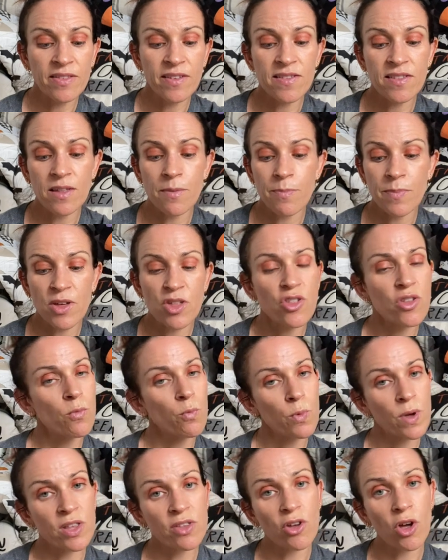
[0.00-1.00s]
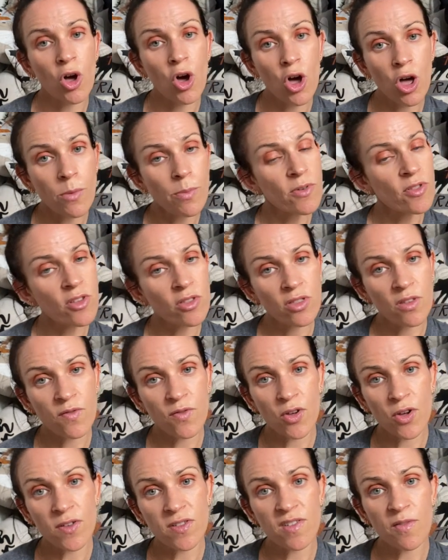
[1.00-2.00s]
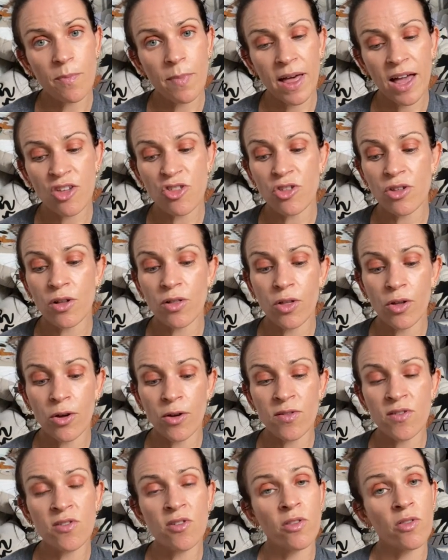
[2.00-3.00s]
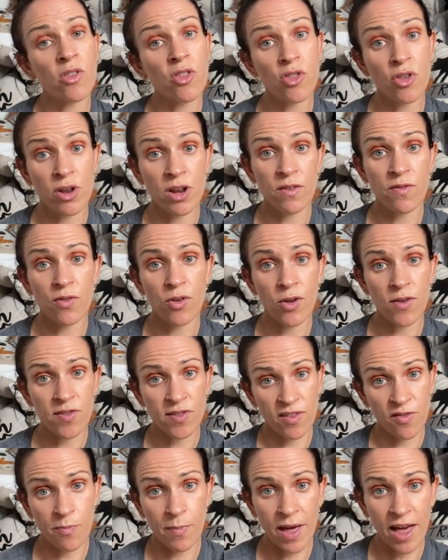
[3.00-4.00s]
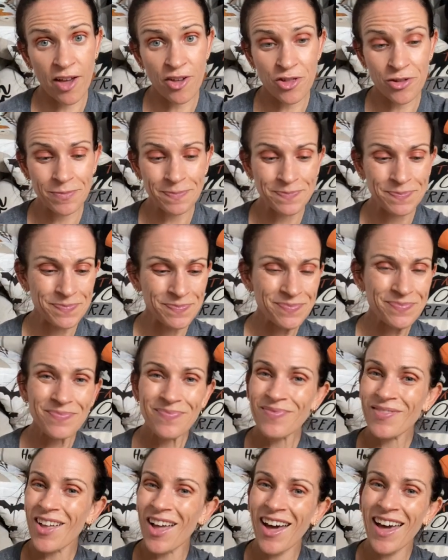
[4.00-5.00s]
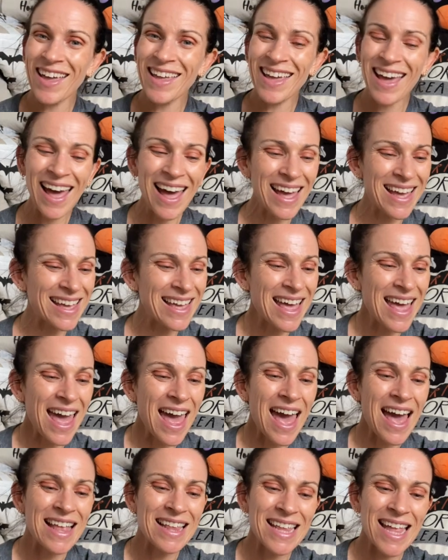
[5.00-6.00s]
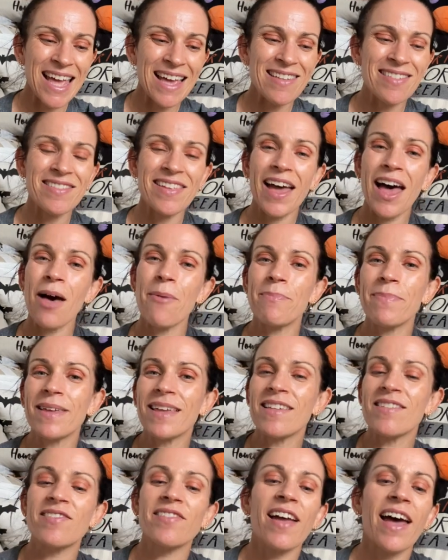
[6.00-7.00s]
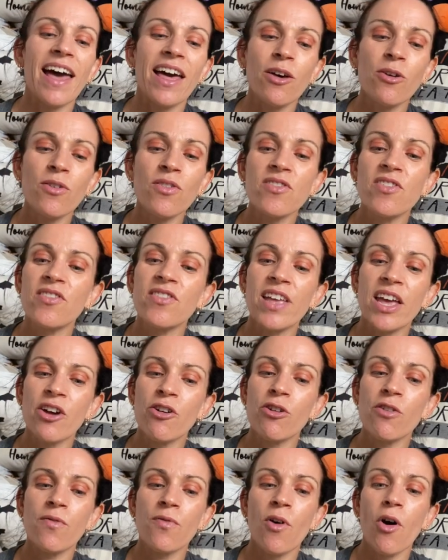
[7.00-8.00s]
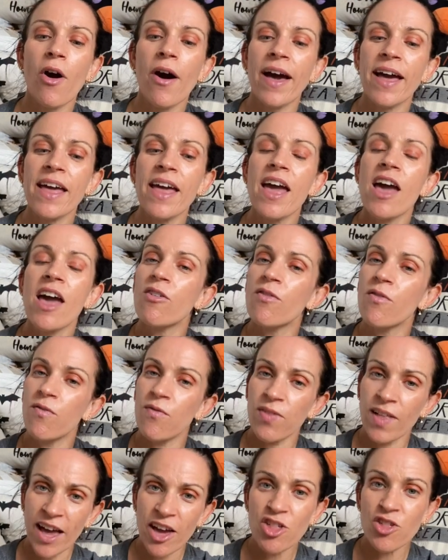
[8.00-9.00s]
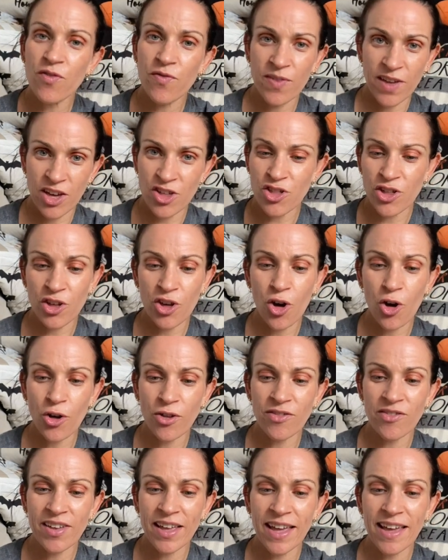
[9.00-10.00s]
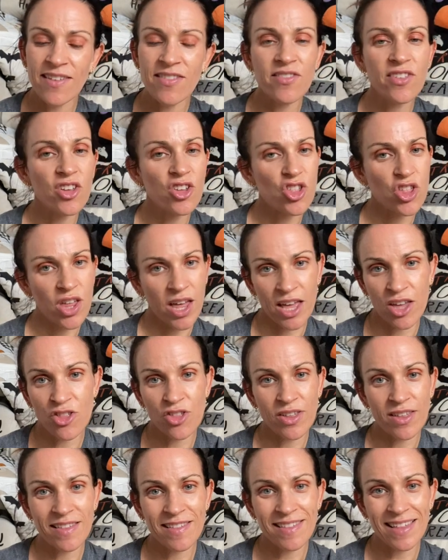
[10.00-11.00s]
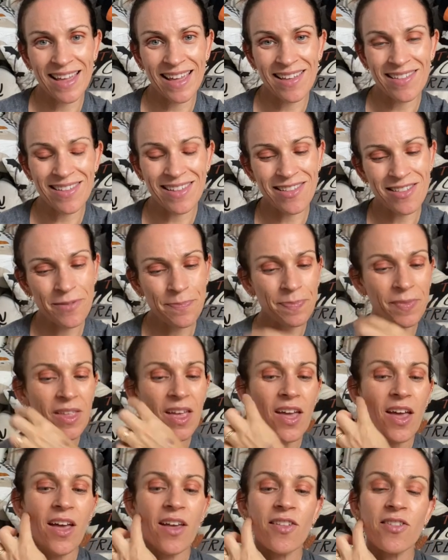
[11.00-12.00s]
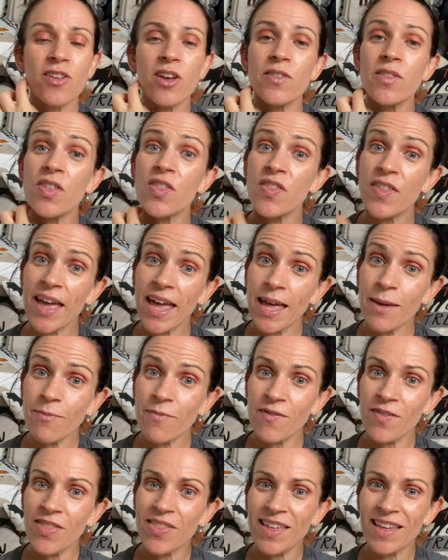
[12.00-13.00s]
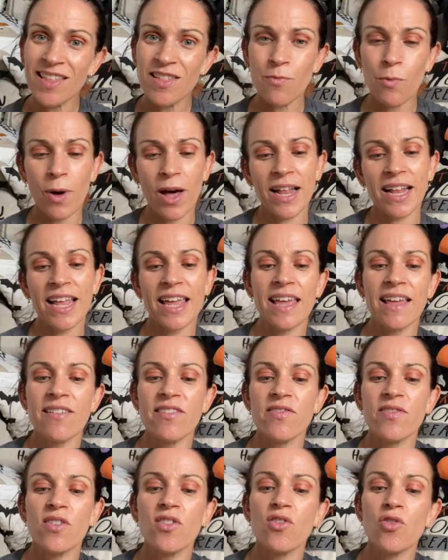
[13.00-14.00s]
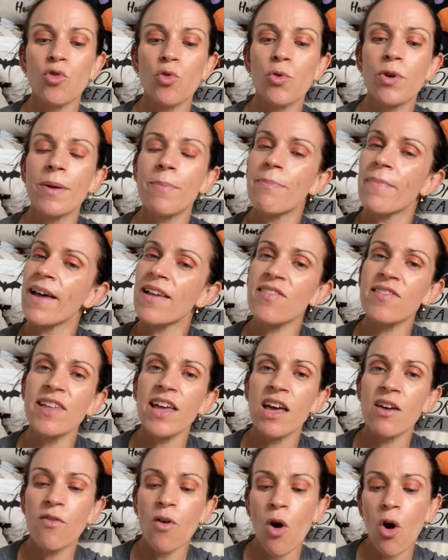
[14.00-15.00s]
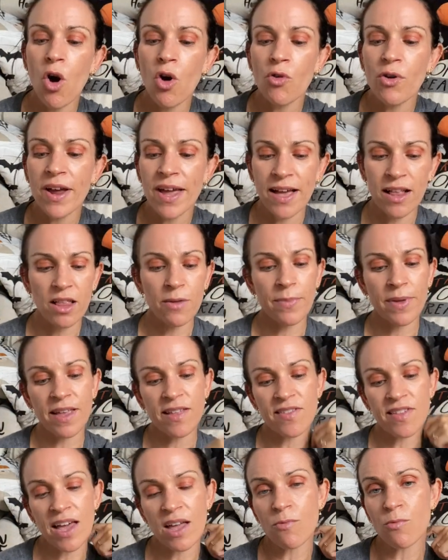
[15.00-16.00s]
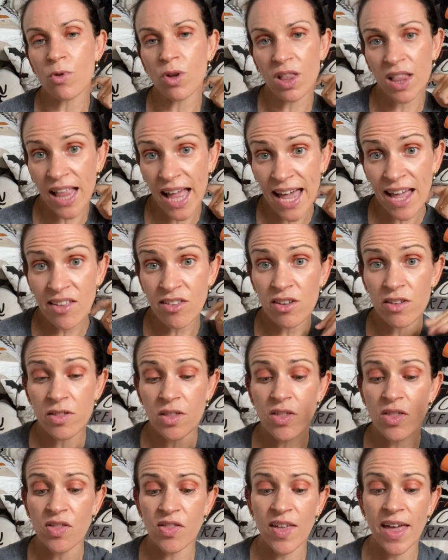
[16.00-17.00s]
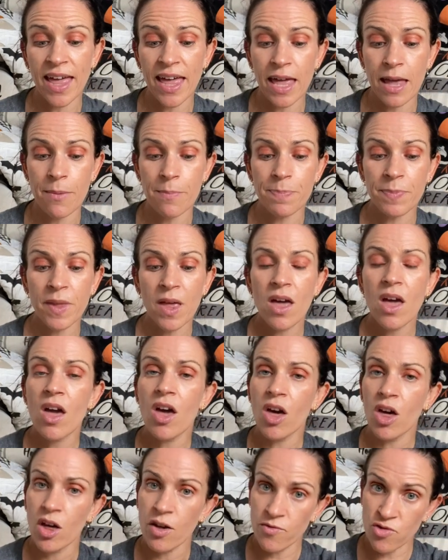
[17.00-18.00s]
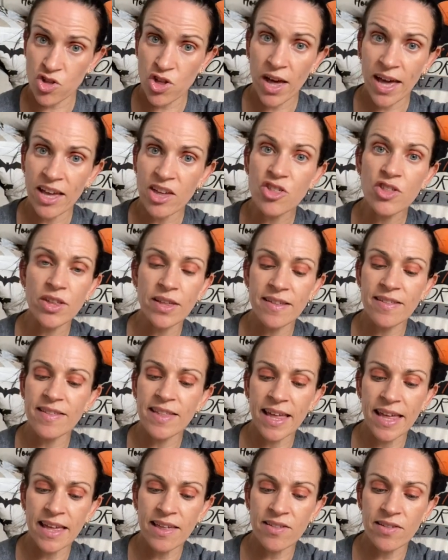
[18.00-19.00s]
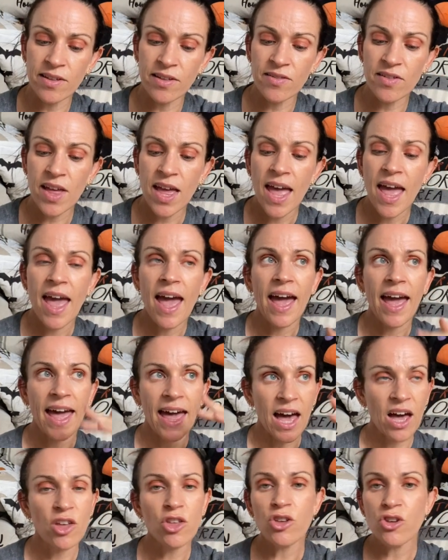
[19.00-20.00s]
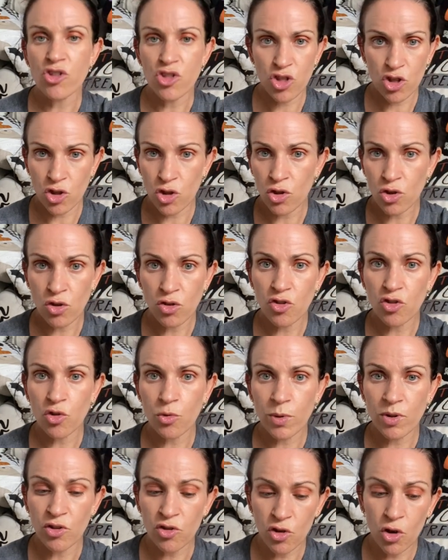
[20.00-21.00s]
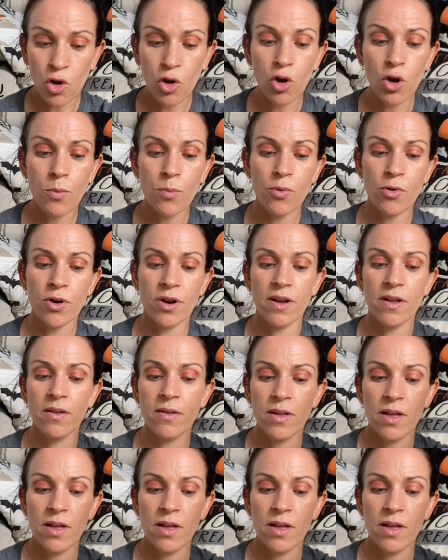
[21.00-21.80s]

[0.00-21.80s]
the submission window opens on the 1st of March and closes on the 31st of March. Okay, next up is Tales to Terrify Flash Fiction Contest Changing Seasons. So the theme for this one is the story must have horror elements and relate to the theme of changing seasons. How you choose to interpret